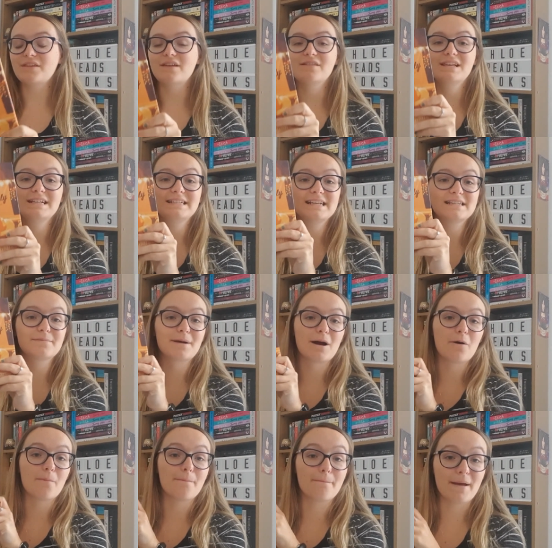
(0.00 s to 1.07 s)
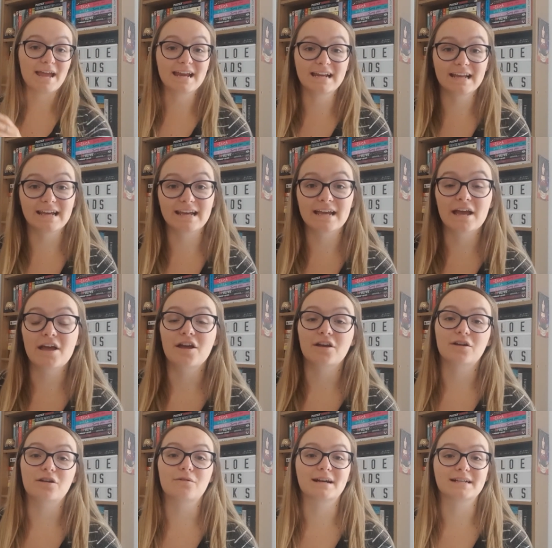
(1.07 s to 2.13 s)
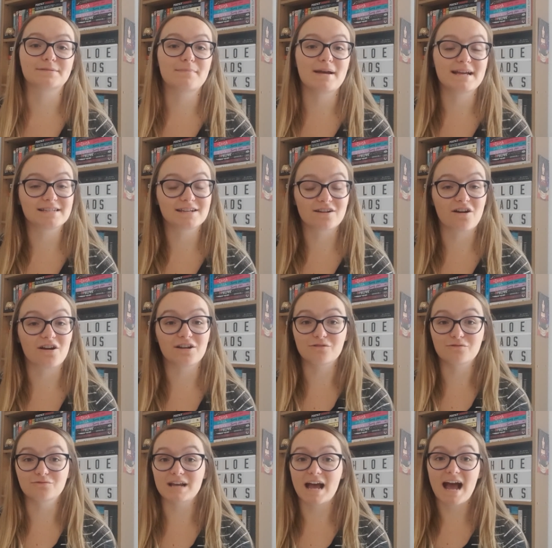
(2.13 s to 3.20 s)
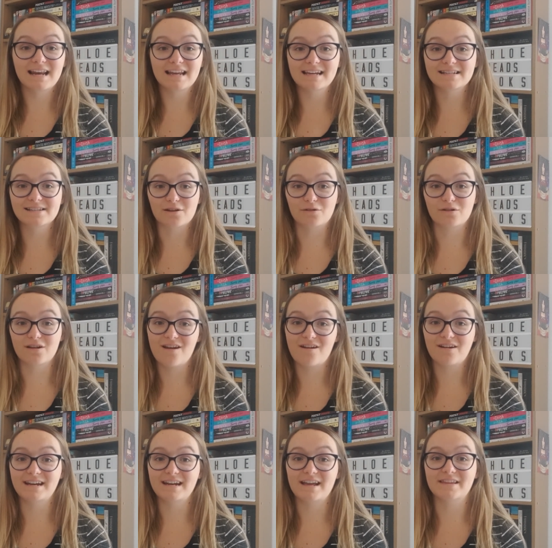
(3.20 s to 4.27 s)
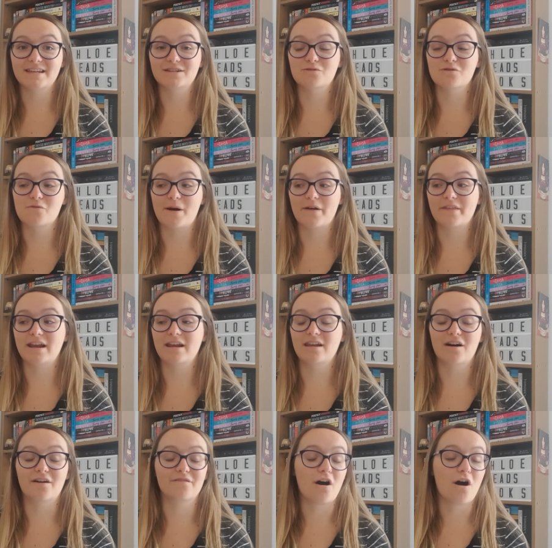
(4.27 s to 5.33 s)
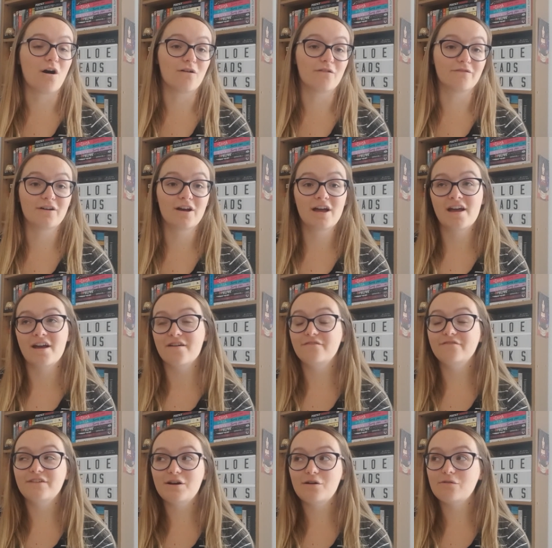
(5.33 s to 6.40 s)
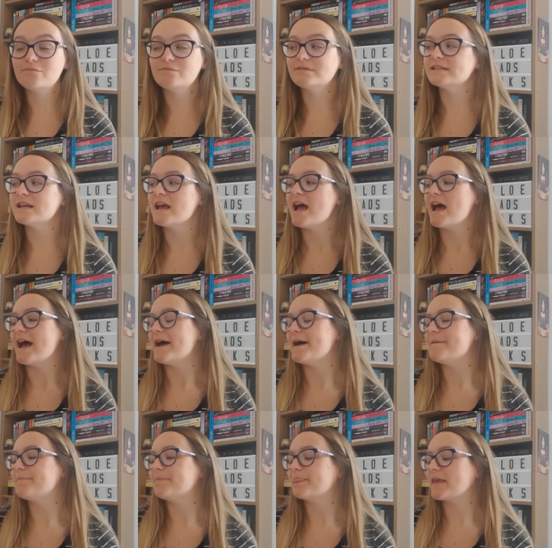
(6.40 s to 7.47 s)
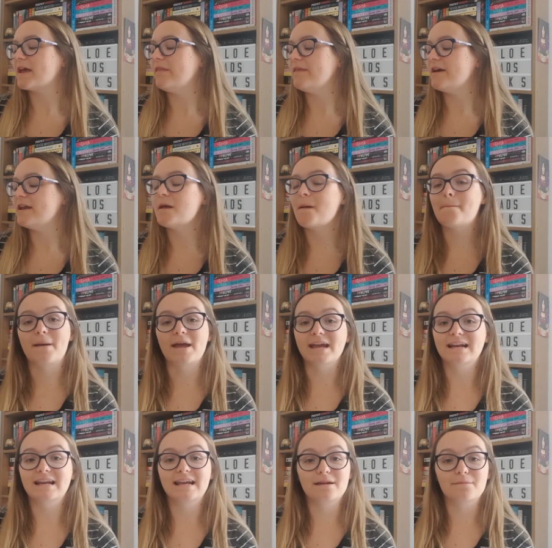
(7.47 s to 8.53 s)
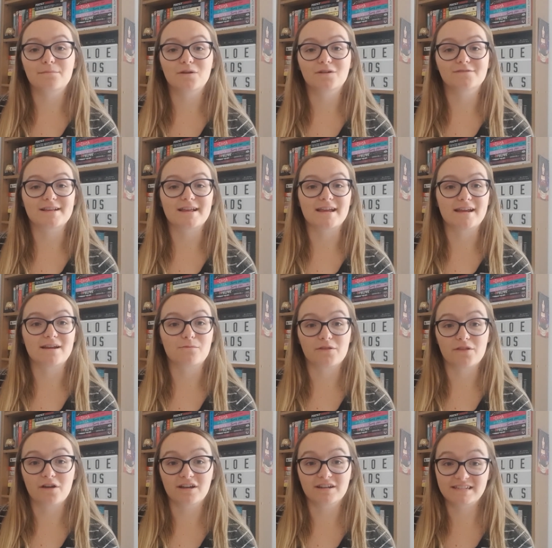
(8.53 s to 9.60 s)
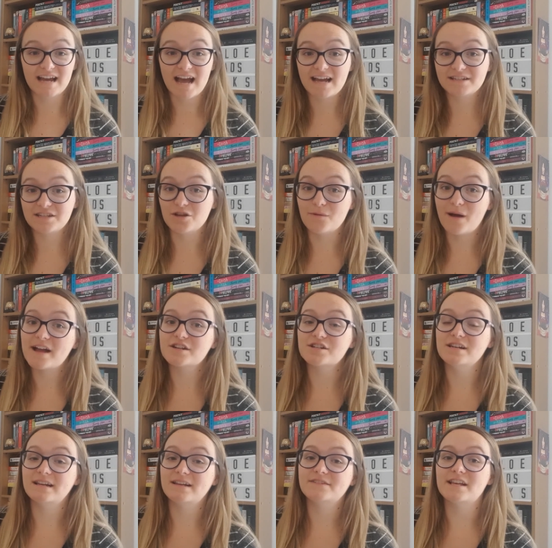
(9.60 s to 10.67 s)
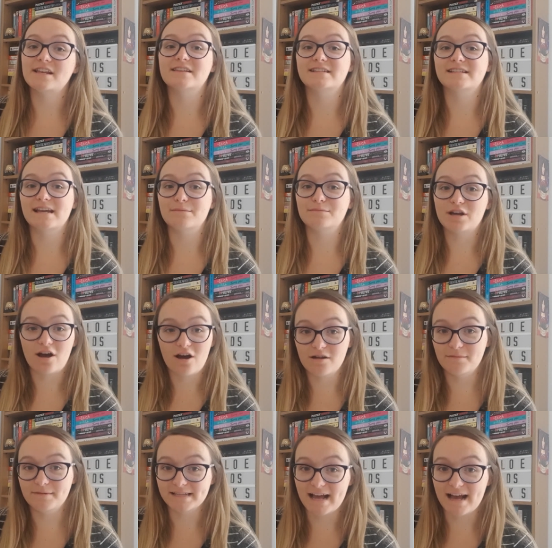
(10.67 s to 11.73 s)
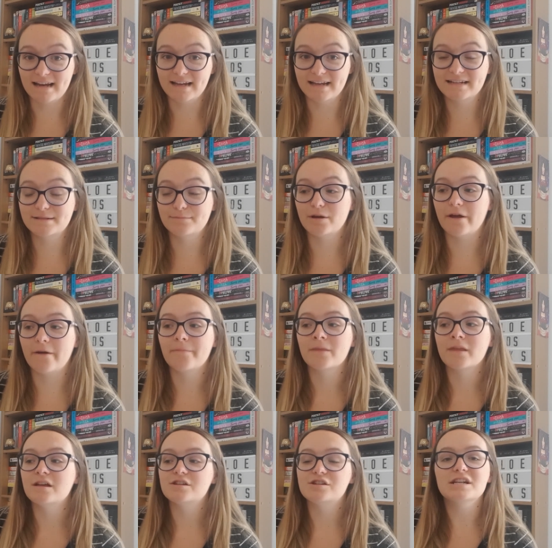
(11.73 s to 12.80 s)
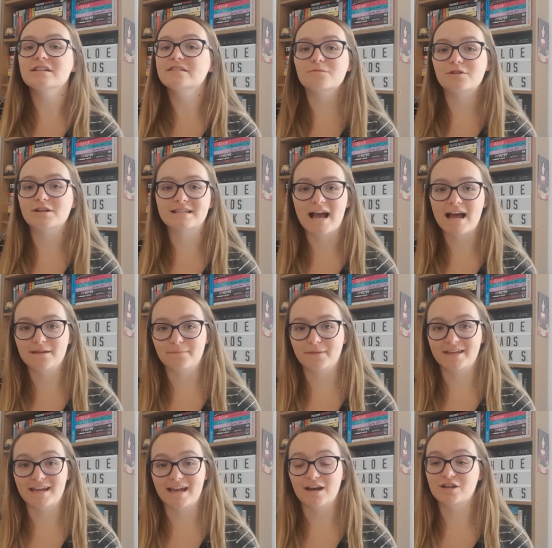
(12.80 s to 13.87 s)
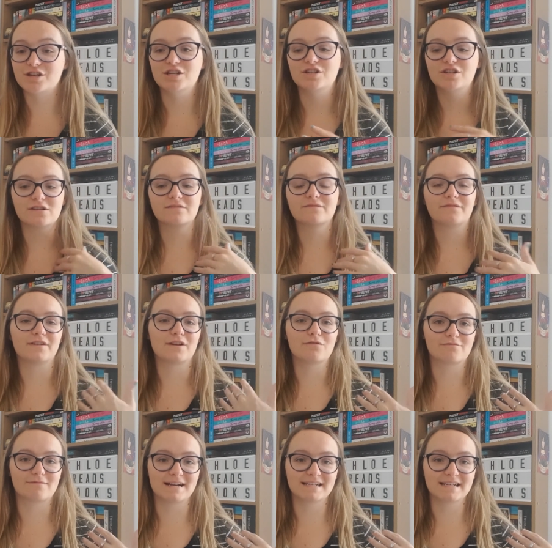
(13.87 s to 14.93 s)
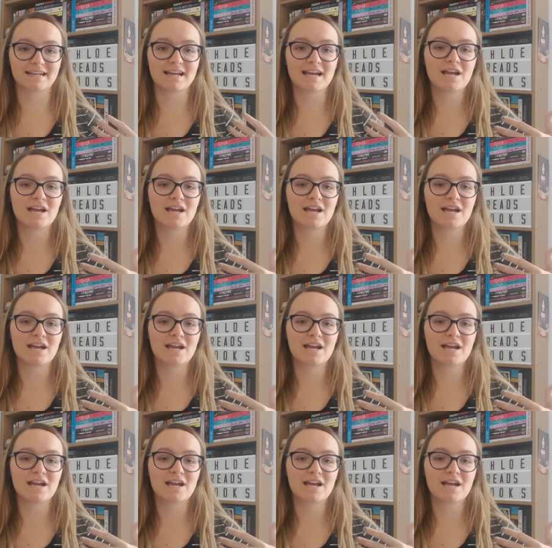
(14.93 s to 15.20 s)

This is about Bailey, who has met a guy called Alex online, and they talk about their love of films. Um, and then Bailey moves in with her dad, who actually lives in the same town as Alex, but she doesn't want to tell him that yet. Like she doesn't feel ready